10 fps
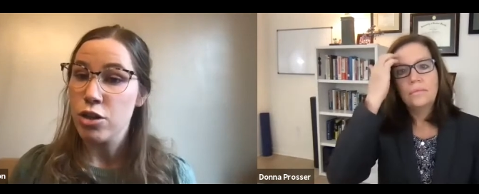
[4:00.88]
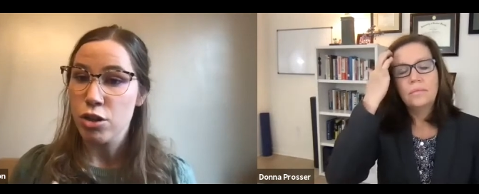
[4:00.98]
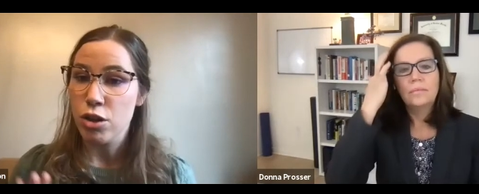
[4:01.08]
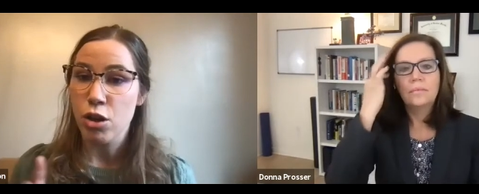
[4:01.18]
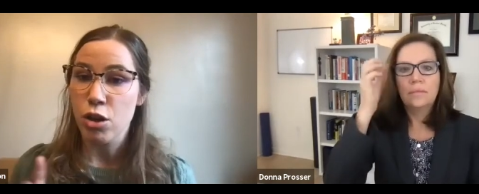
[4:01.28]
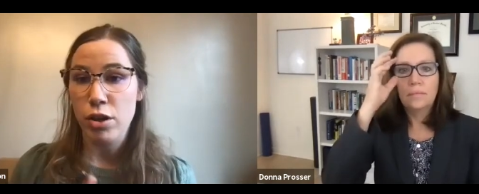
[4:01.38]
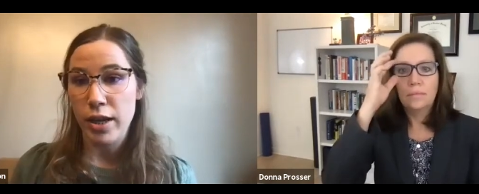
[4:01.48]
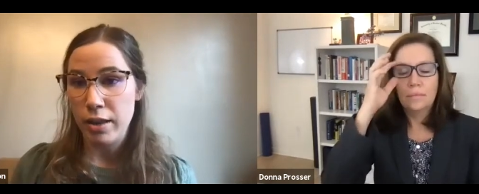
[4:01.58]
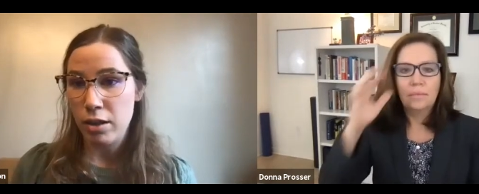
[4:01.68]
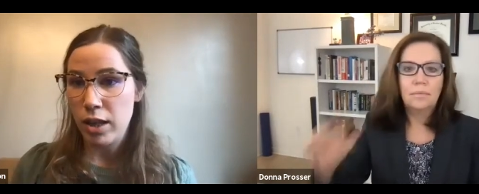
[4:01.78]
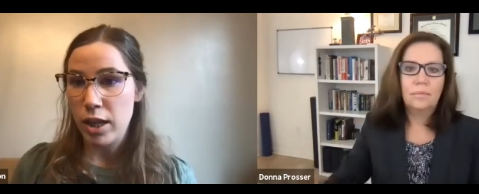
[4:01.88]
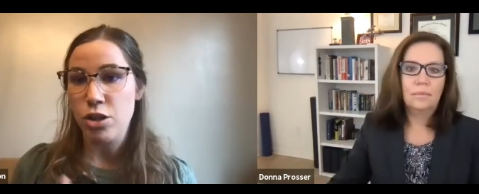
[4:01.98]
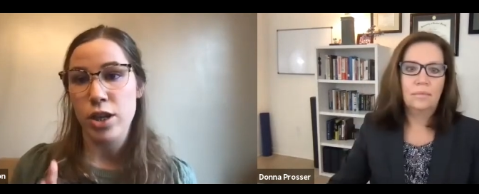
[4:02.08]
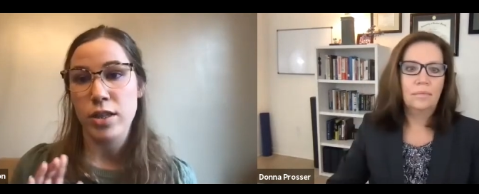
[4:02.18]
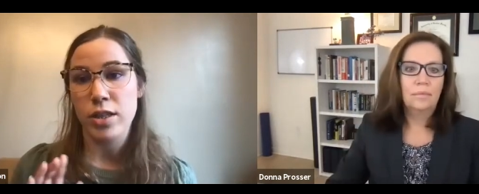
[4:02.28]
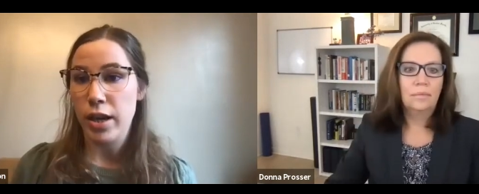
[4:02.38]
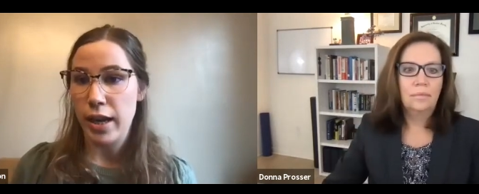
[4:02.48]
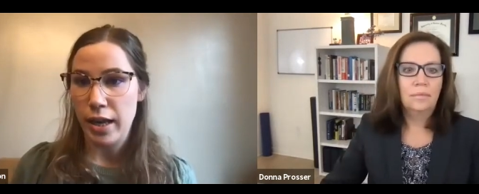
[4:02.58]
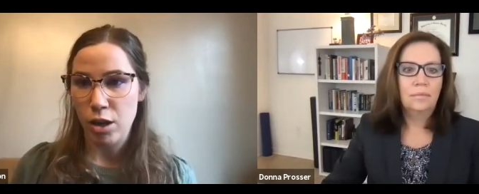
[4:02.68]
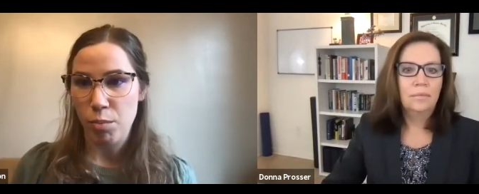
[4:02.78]
Speaker 1: sure, you know, they're getting their lunches, they're
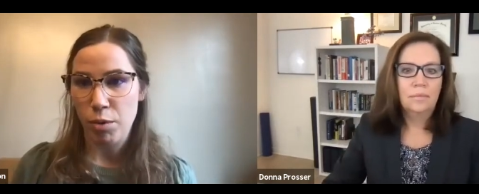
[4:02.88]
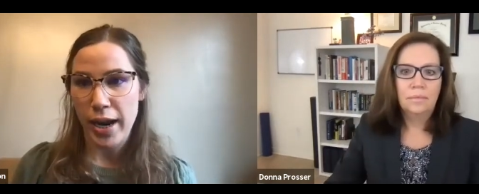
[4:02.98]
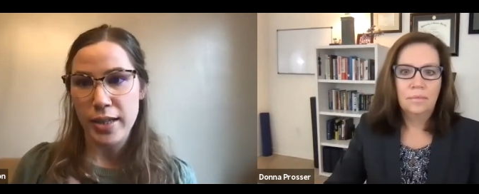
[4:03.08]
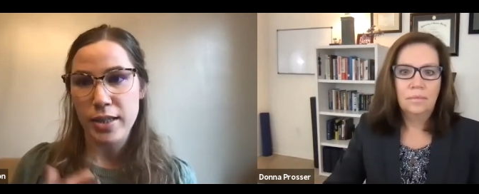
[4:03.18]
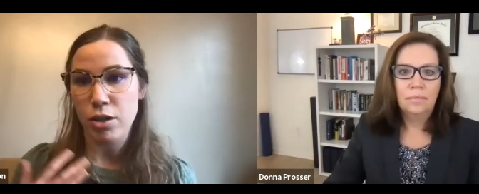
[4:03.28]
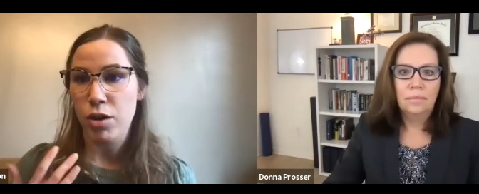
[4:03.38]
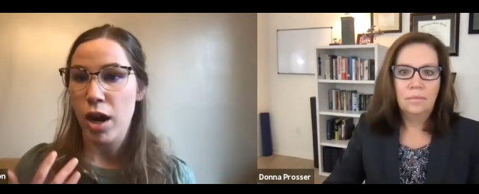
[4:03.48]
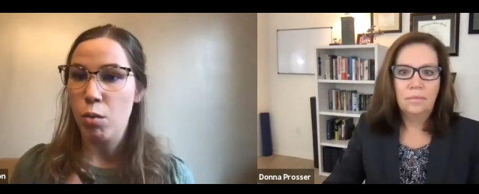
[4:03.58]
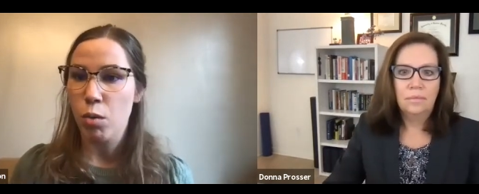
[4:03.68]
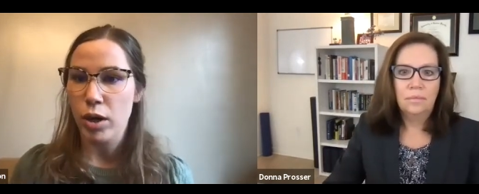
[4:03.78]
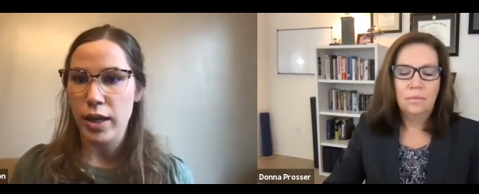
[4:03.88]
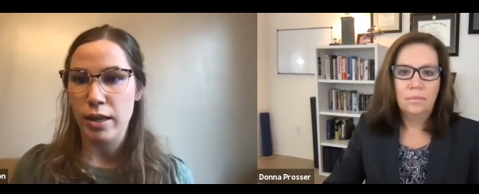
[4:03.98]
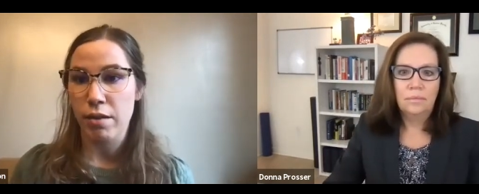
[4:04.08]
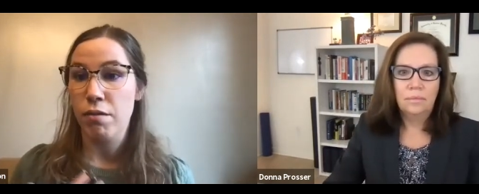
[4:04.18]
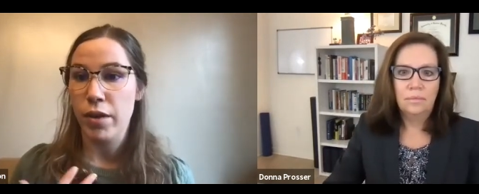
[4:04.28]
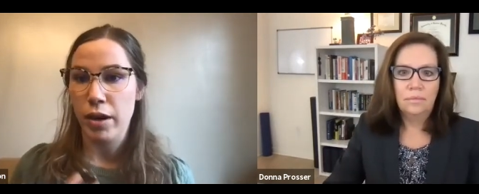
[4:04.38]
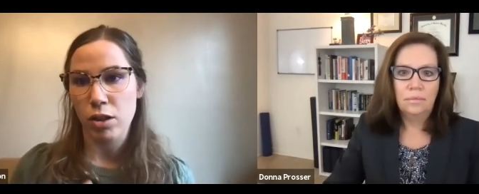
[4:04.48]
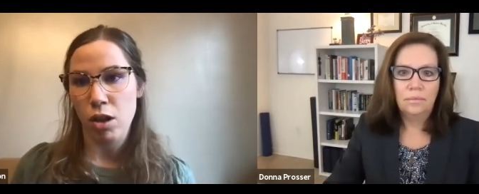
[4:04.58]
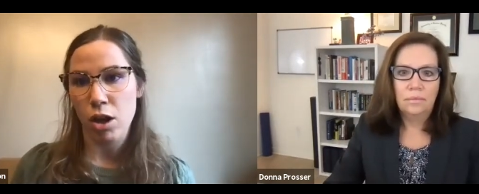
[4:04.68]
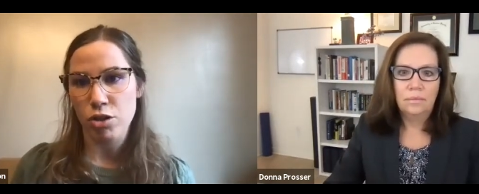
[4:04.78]
getting their breaks, they're not working
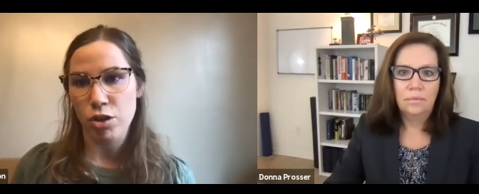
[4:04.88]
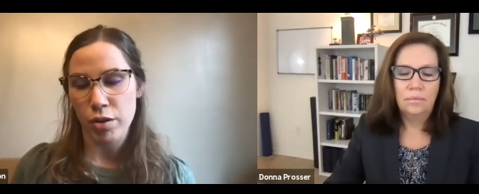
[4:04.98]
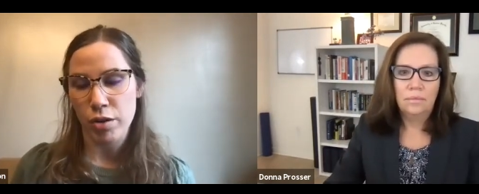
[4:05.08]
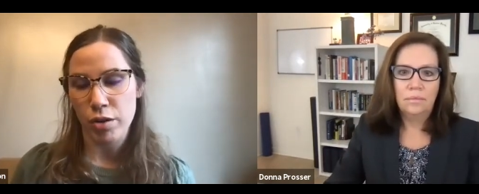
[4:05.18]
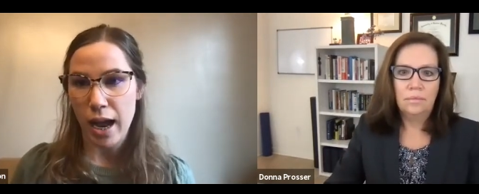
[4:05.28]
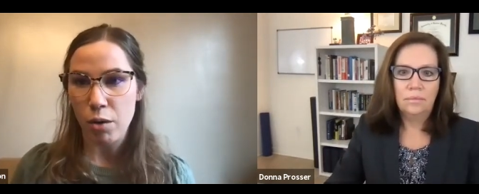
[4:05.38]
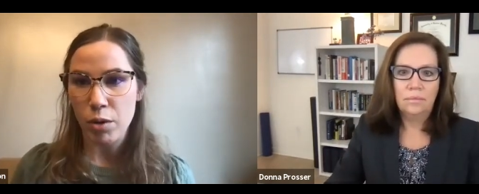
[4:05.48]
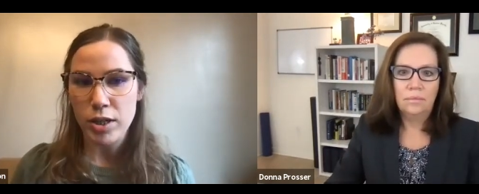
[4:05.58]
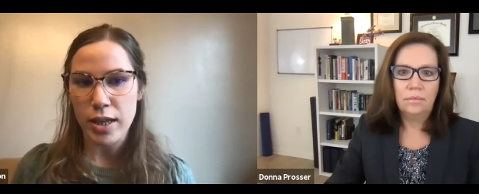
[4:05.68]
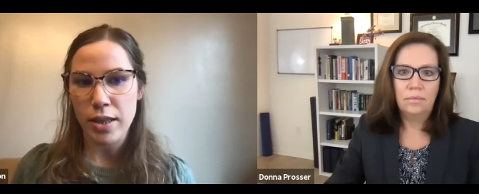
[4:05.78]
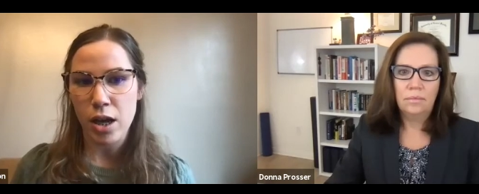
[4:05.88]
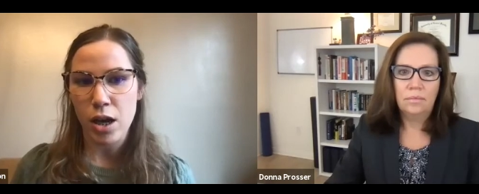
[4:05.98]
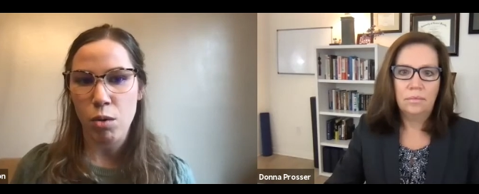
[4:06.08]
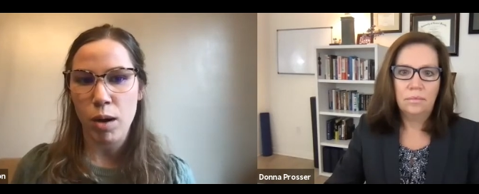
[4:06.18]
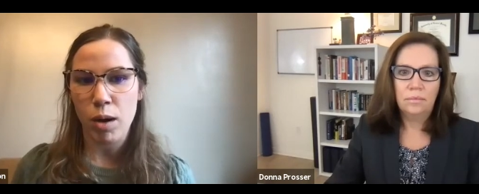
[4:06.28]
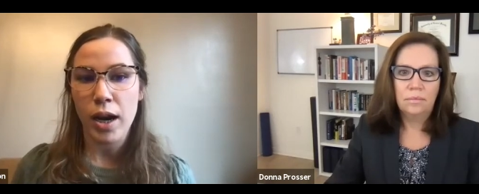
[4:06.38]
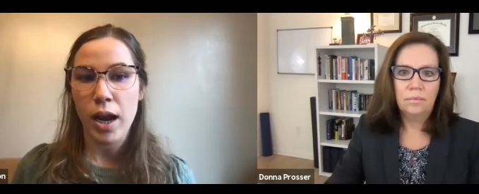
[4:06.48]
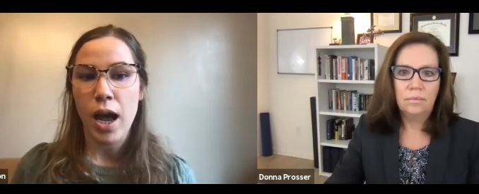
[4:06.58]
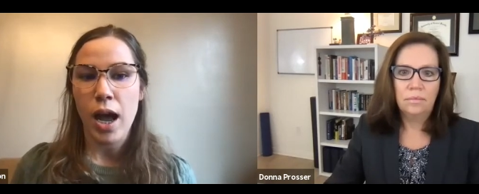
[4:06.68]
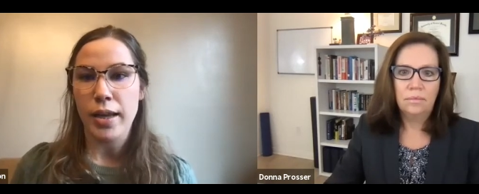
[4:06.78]
very long, strenuous hours in the O R,
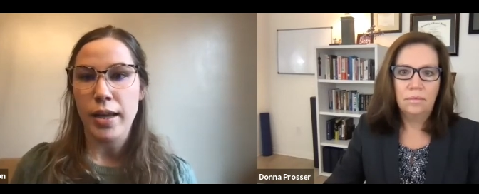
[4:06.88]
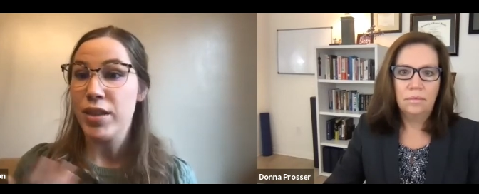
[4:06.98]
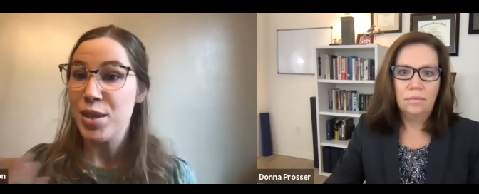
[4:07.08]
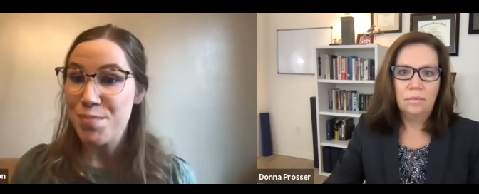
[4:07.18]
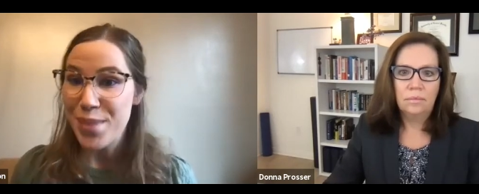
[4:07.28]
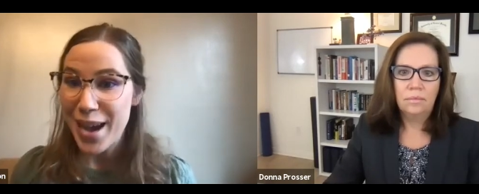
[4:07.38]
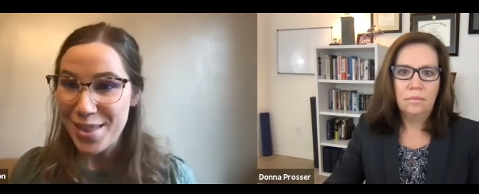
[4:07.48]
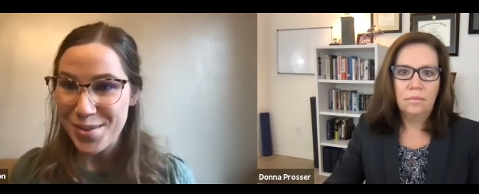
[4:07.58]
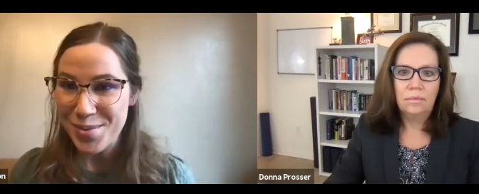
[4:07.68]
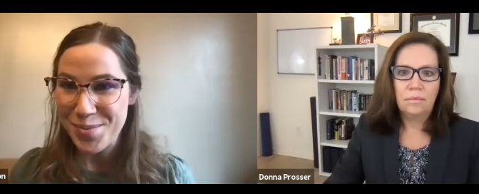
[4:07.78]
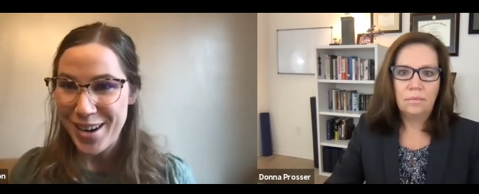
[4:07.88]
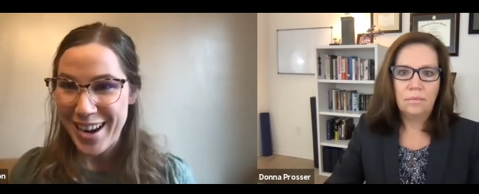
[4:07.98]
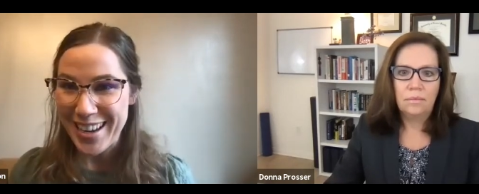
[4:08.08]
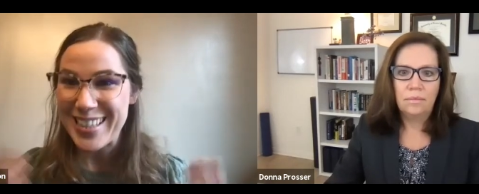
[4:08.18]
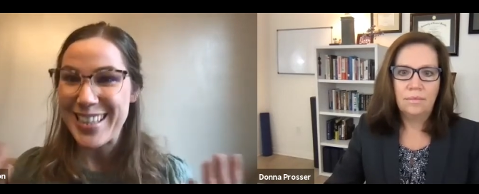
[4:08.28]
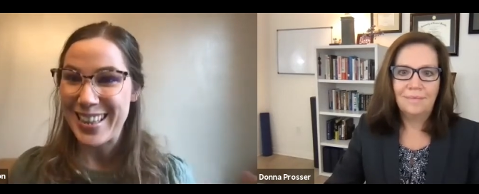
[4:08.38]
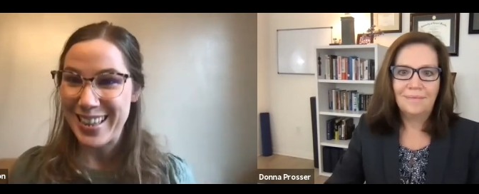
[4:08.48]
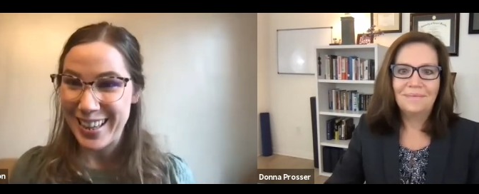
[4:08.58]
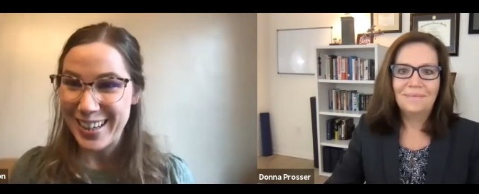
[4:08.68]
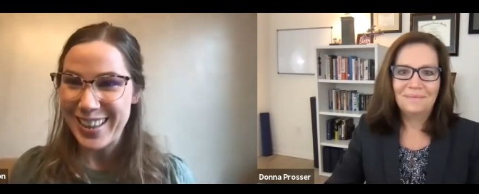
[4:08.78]
giving them bathroom breaks,
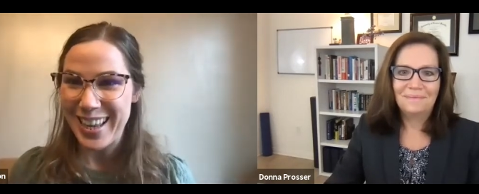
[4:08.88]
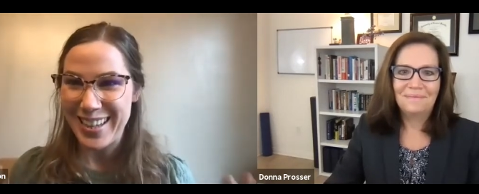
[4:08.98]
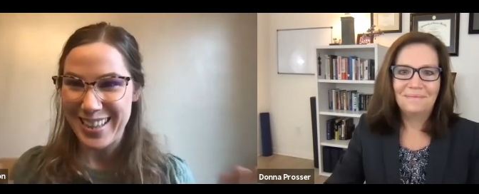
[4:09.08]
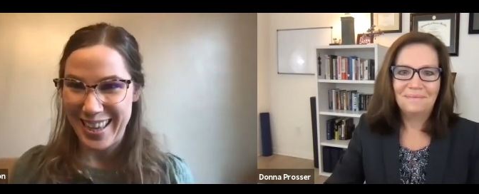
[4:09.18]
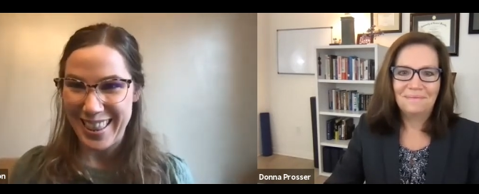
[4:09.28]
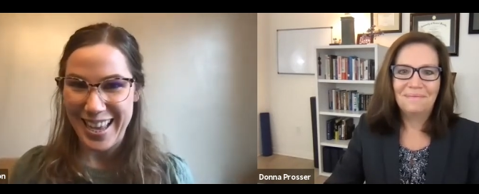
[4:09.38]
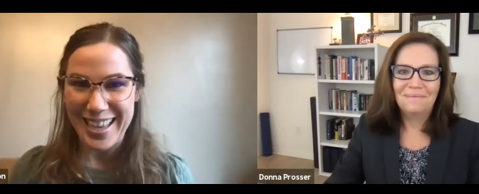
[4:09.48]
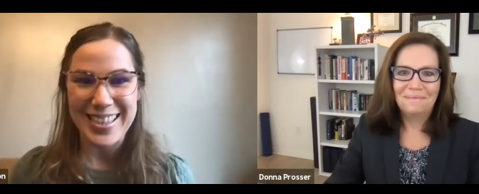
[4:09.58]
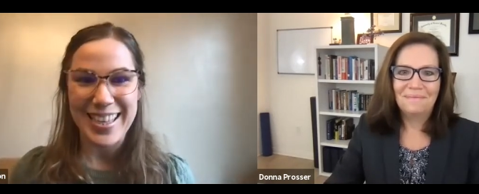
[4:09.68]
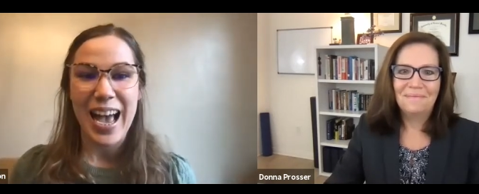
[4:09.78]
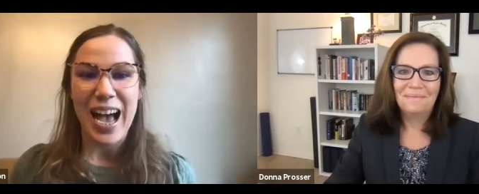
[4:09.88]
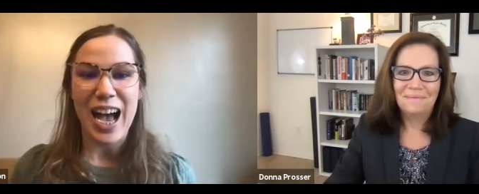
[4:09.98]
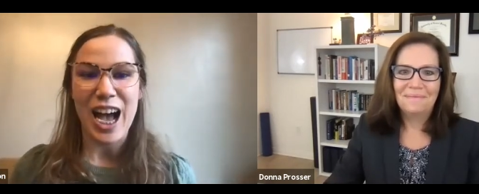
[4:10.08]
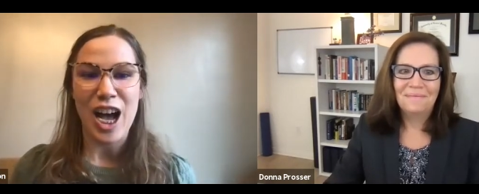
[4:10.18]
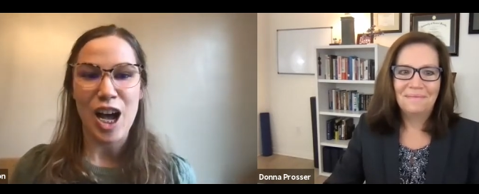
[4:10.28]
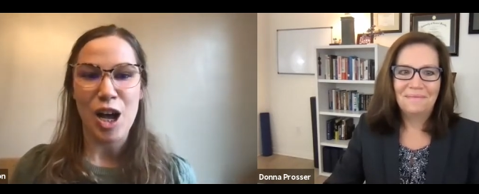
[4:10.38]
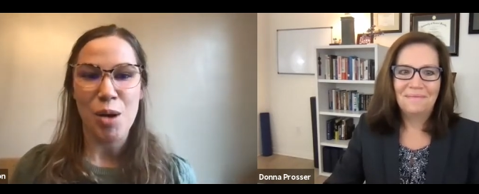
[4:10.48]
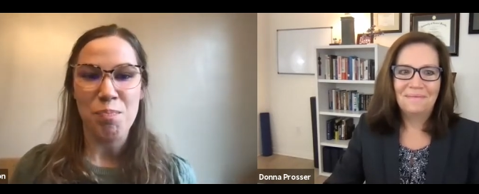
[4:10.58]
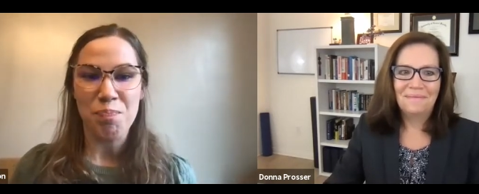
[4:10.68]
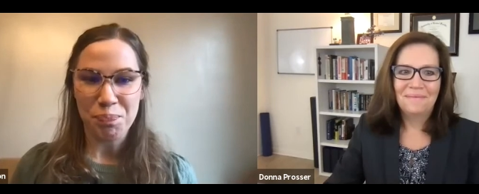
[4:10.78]
little things like this.
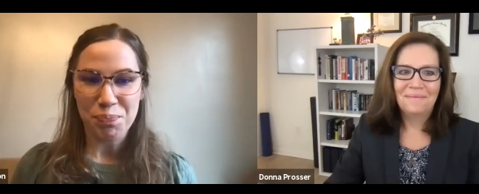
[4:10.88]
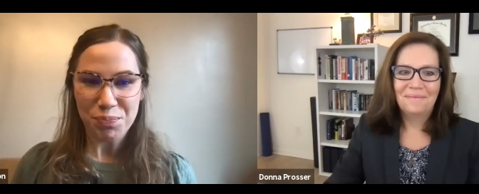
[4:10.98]
Um,